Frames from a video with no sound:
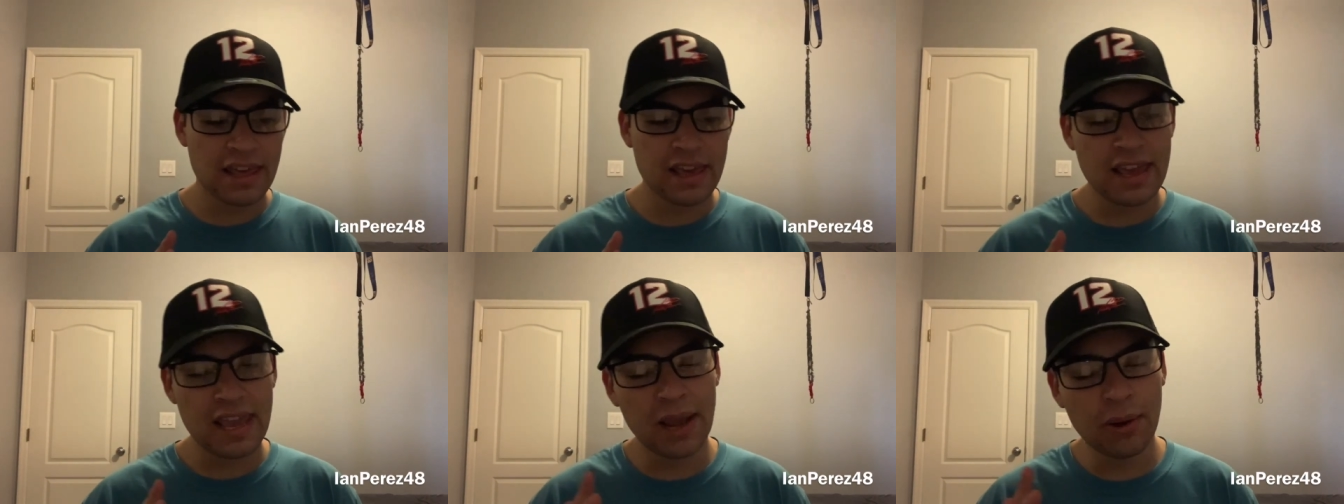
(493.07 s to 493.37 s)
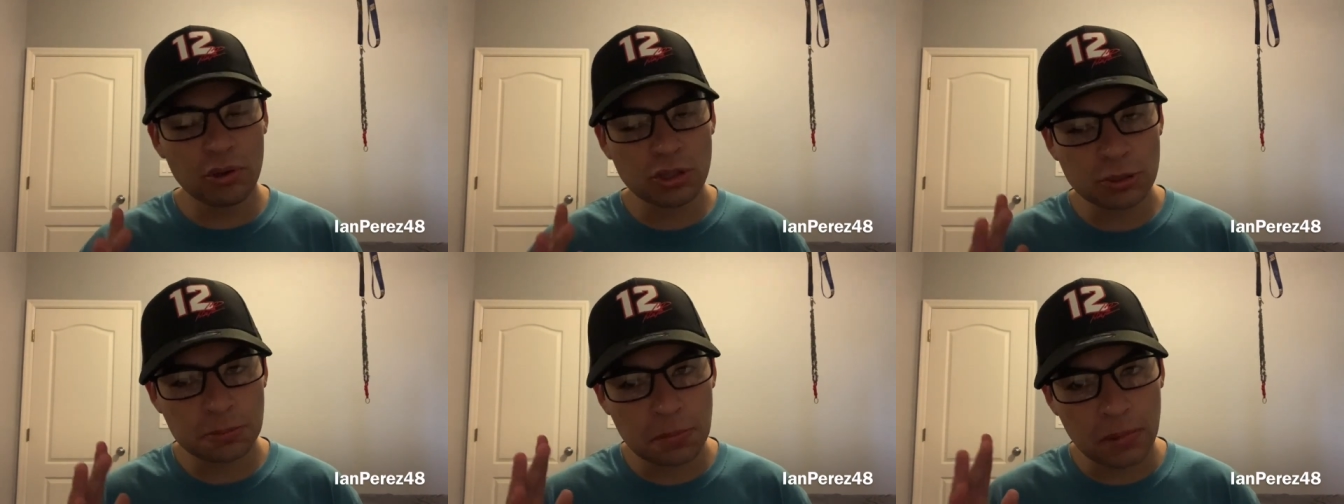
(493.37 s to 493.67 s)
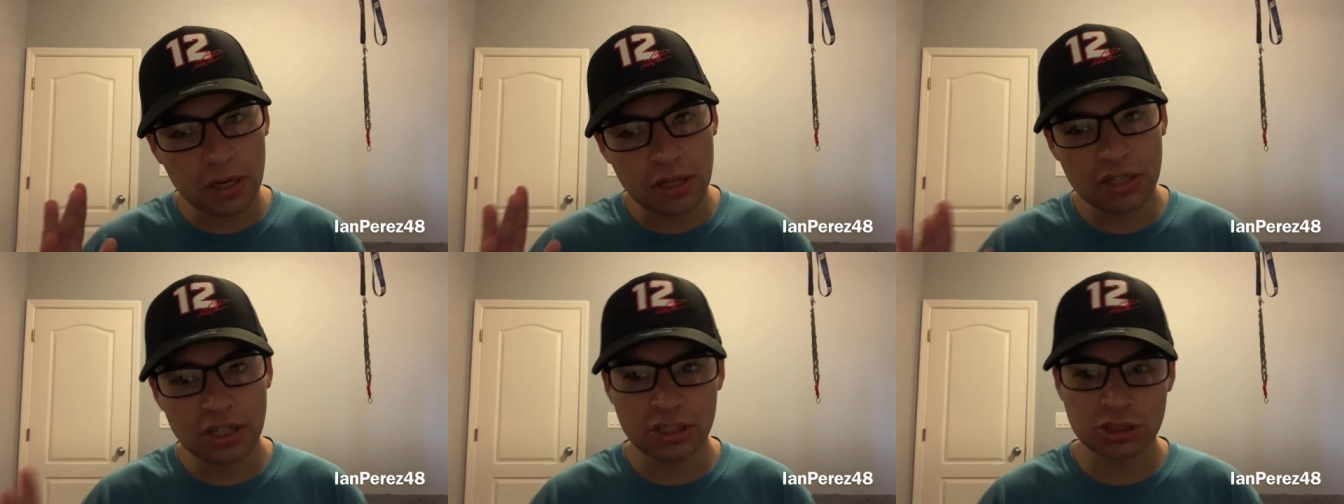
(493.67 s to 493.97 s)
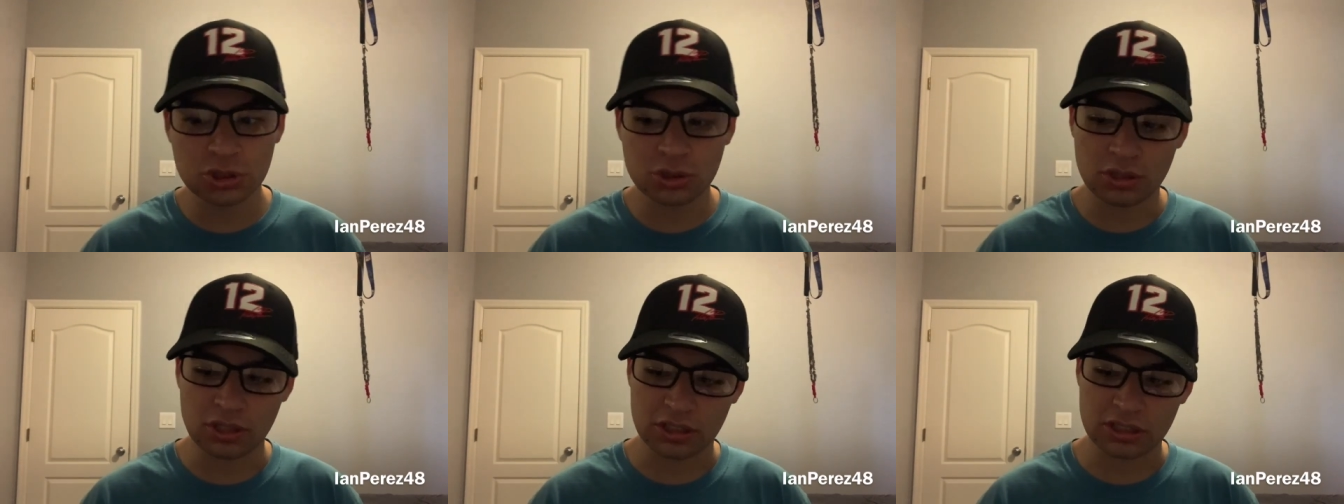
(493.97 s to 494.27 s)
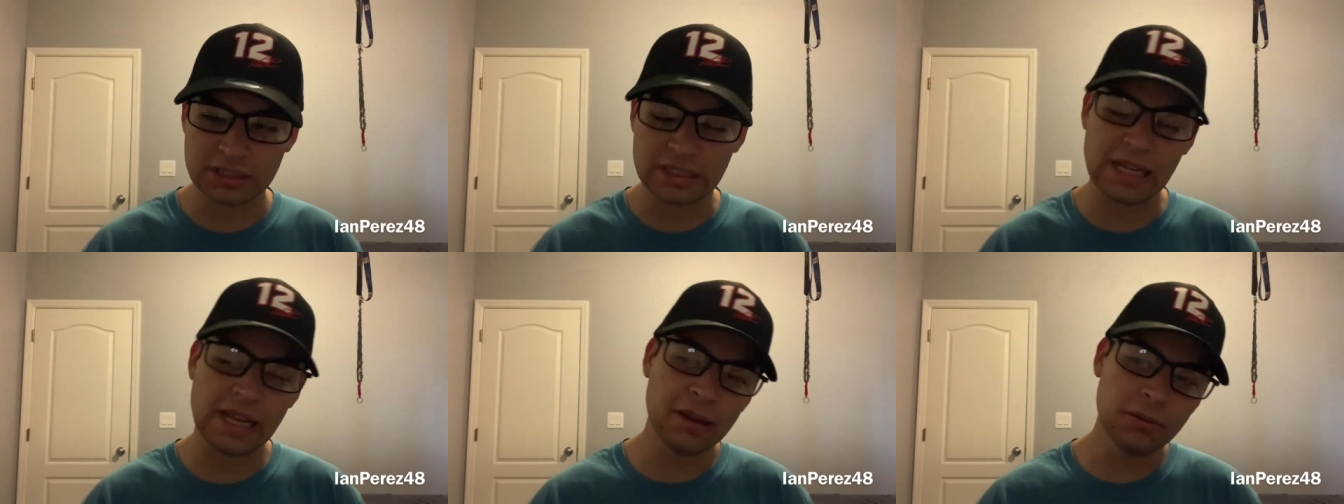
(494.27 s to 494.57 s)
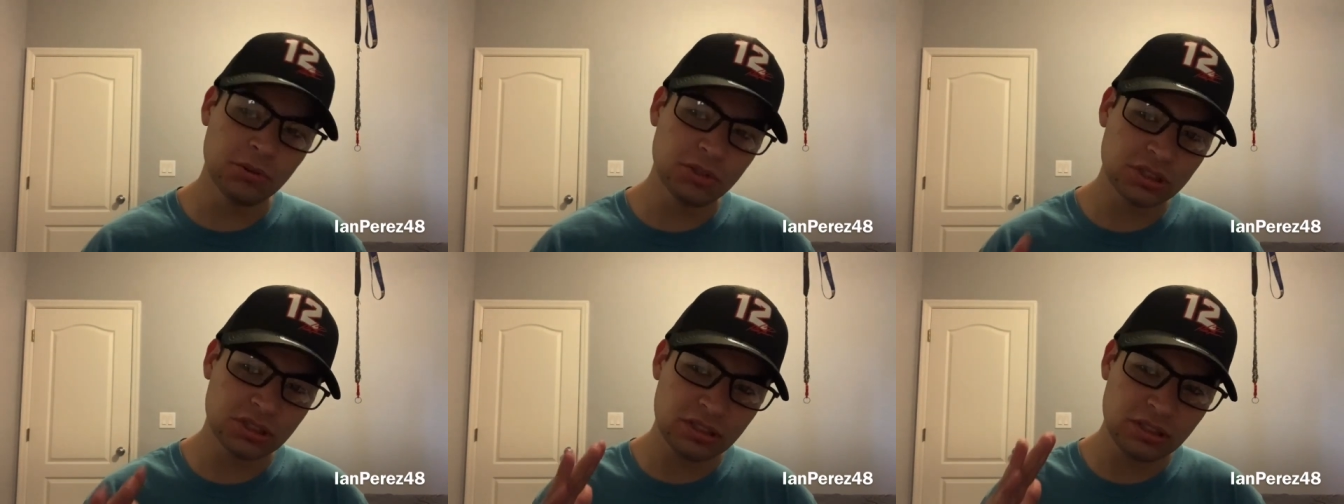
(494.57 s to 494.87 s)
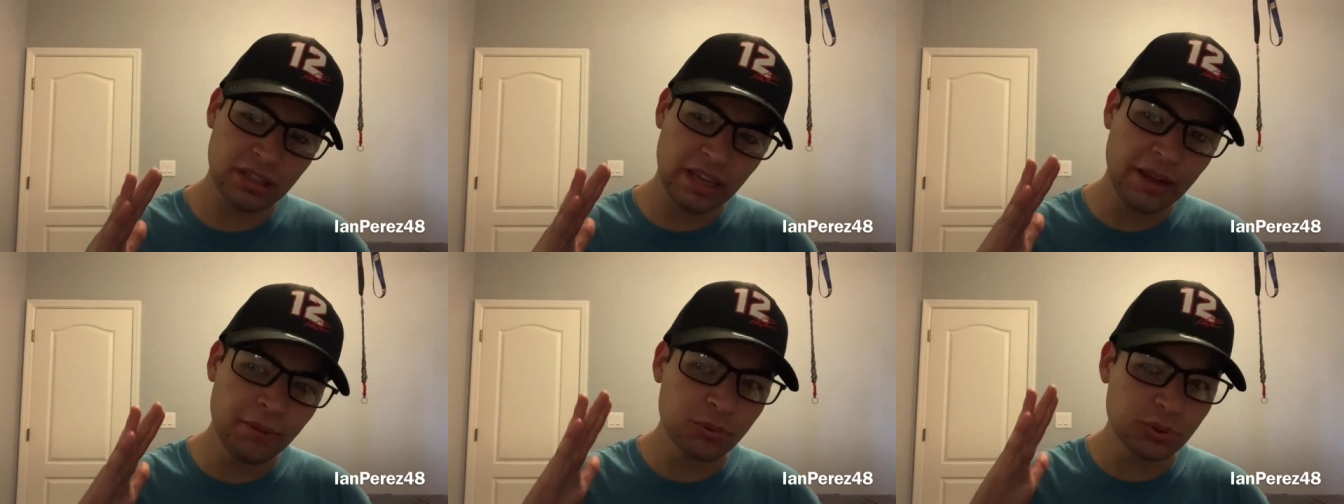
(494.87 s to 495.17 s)
It was better than Trucks. It was
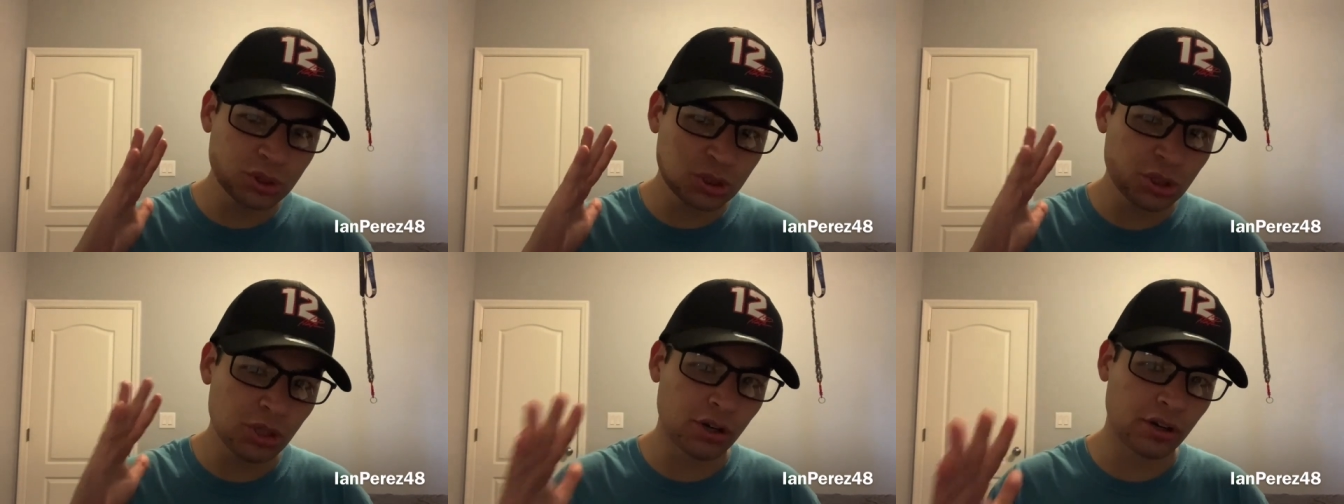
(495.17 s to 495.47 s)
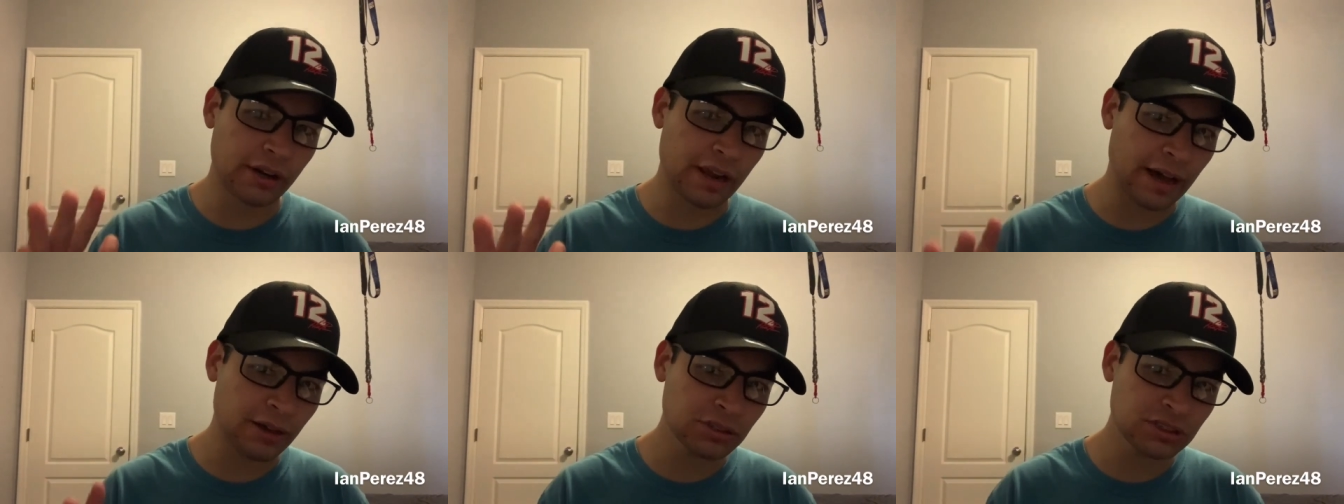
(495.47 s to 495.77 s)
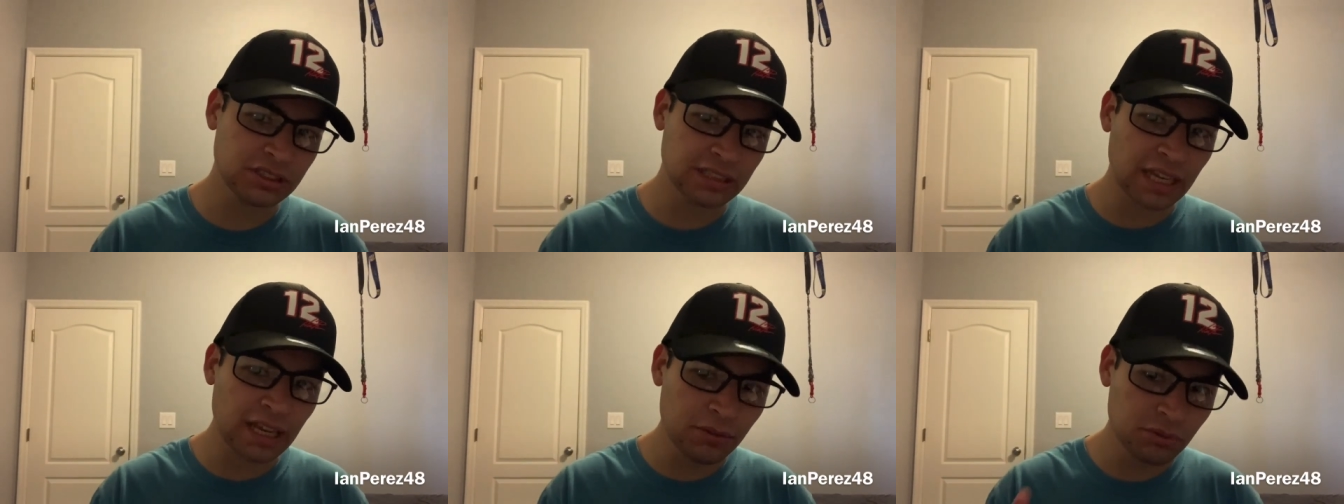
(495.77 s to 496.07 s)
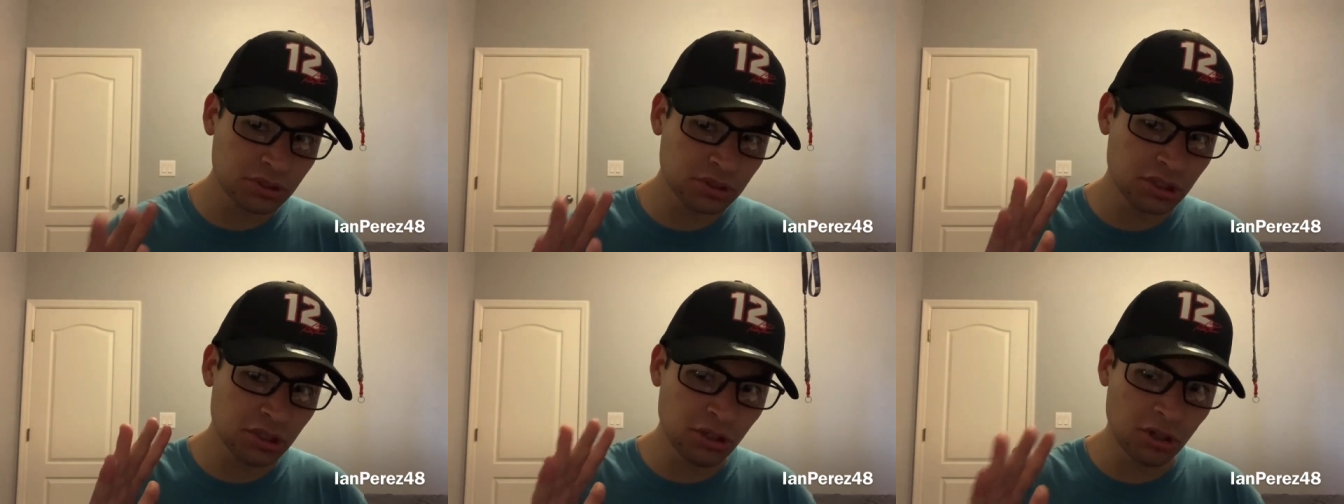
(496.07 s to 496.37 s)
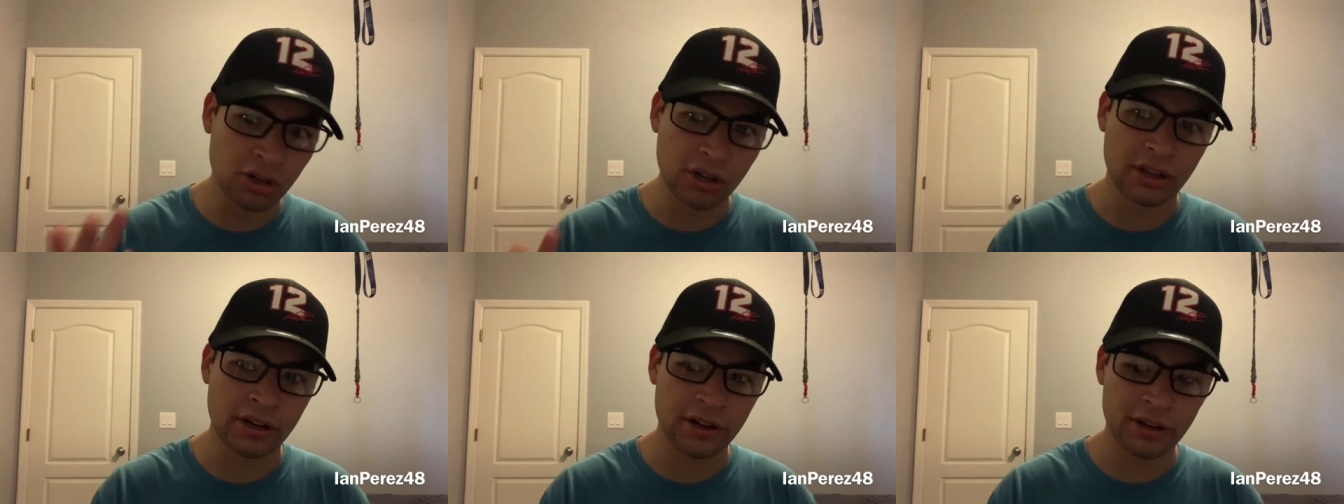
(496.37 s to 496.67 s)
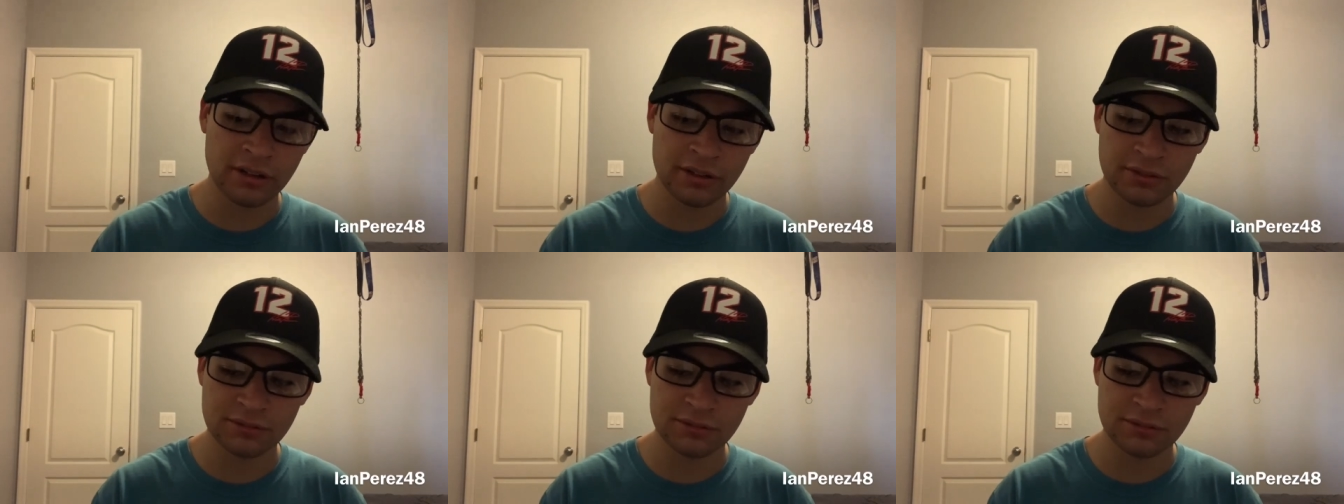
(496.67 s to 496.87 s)
it was good. I'll say it was good.